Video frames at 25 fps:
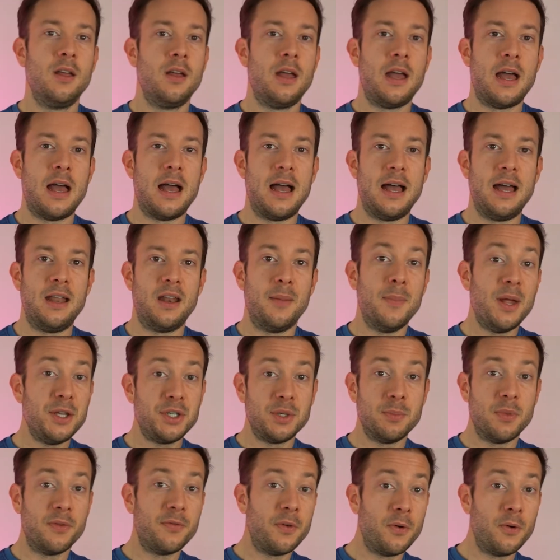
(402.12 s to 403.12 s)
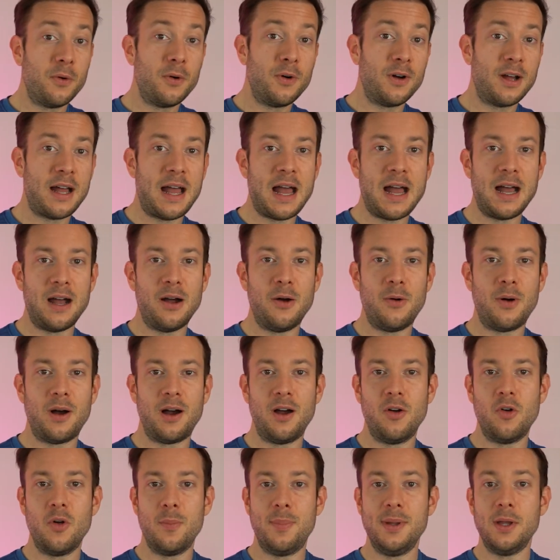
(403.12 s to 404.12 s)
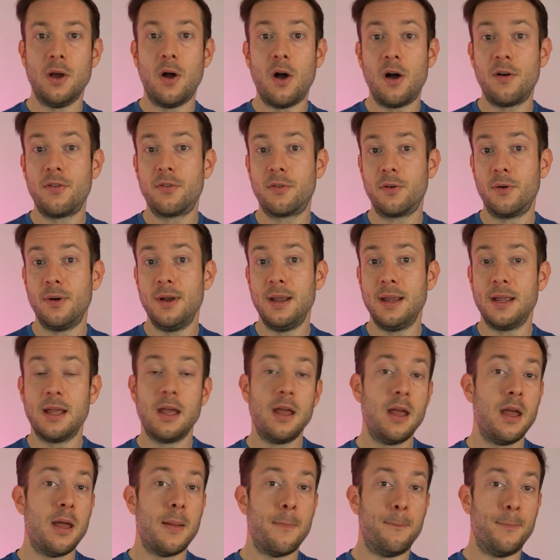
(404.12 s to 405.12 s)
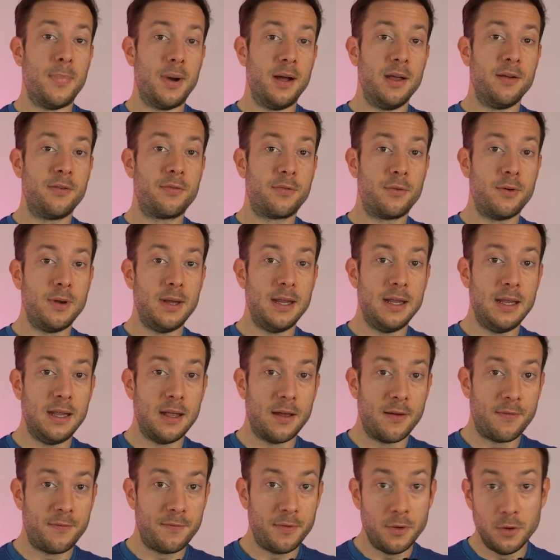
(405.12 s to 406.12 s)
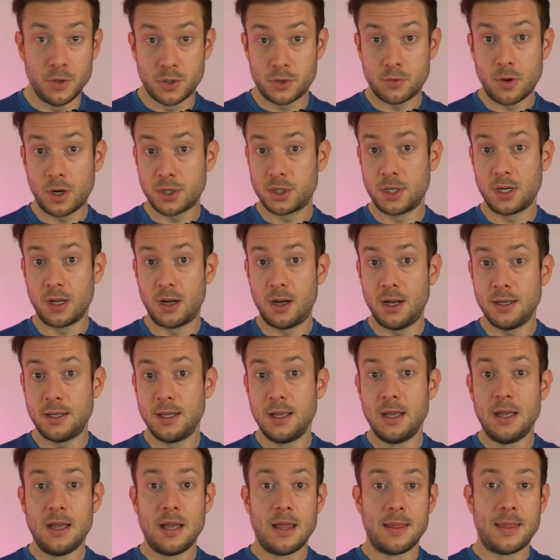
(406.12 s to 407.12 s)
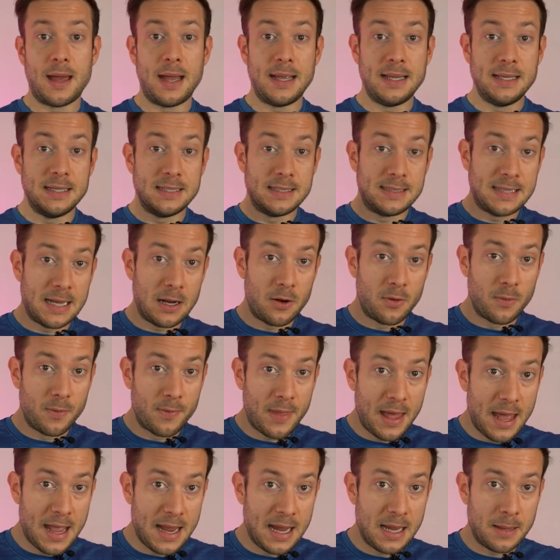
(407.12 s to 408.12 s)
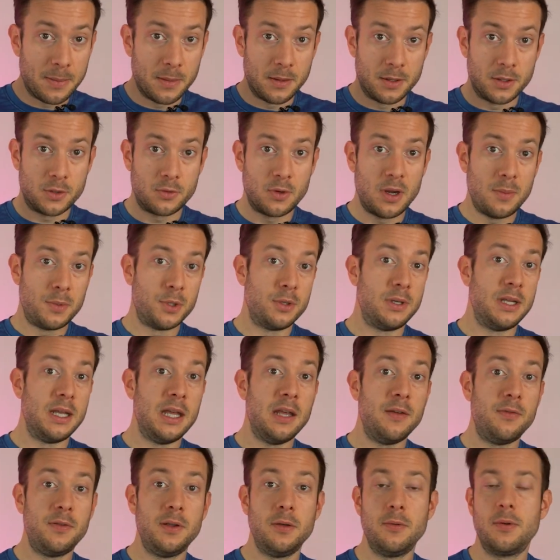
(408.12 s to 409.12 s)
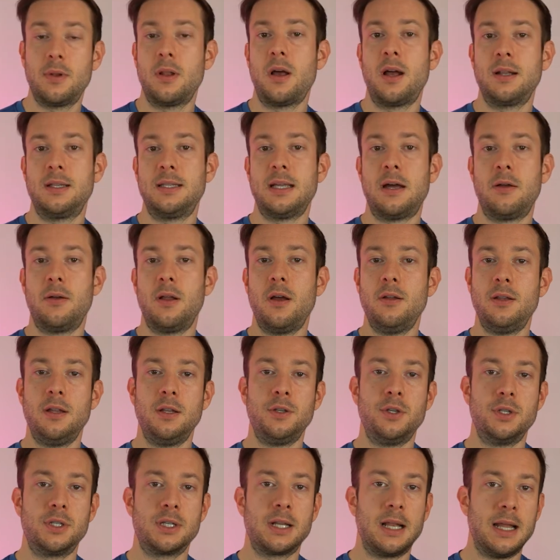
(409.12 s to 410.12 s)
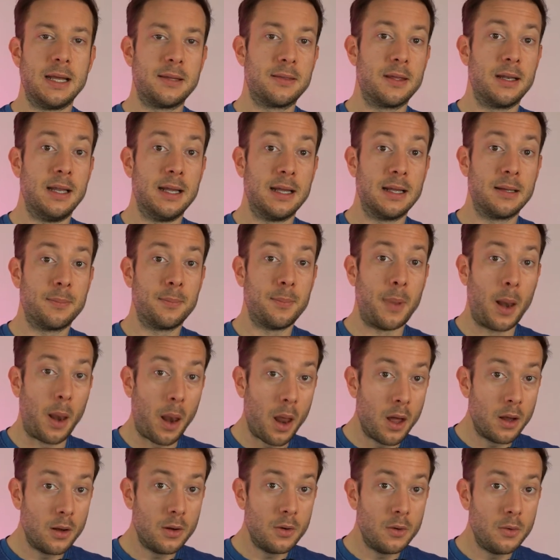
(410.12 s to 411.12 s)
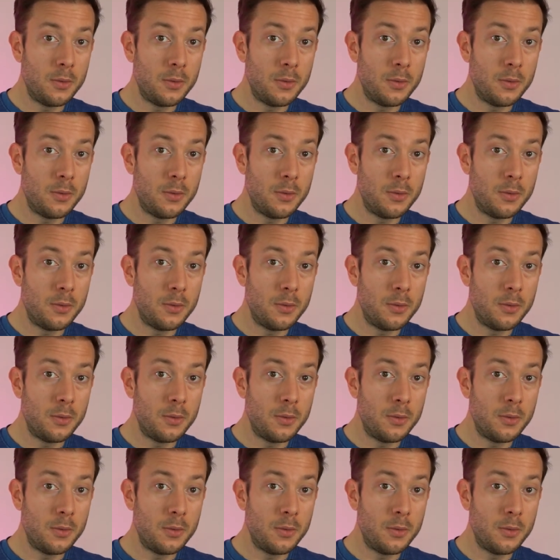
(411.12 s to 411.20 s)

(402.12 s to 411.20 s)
And I mentioned before how I will be offering my free food structure guide. That is down there in the description. If you would like to download it, just click the link below.